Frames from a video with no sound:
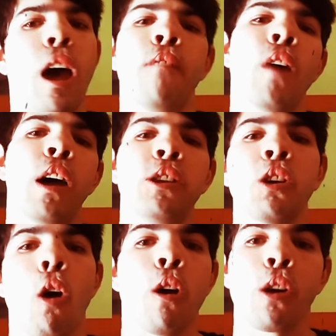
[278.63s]
"I'm not
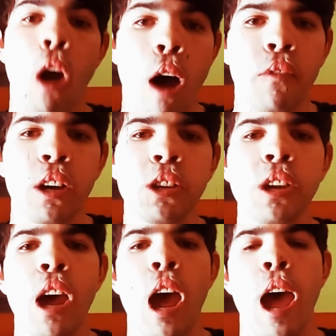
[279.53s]
into horror
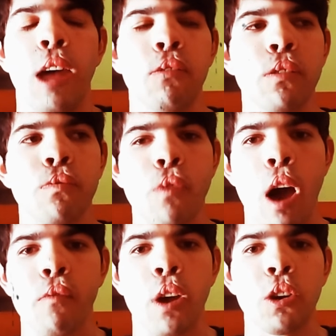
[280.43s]
comics," and the
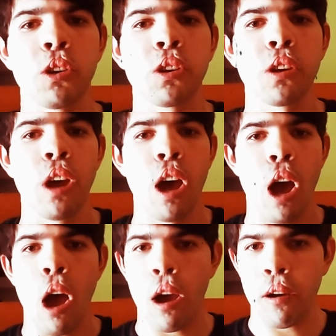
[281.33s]
Frog Brothers
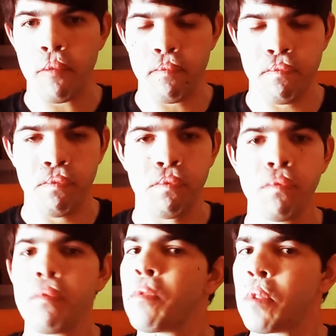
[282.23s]

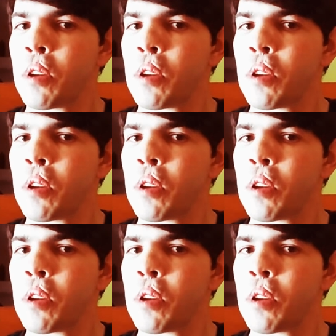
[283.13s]
come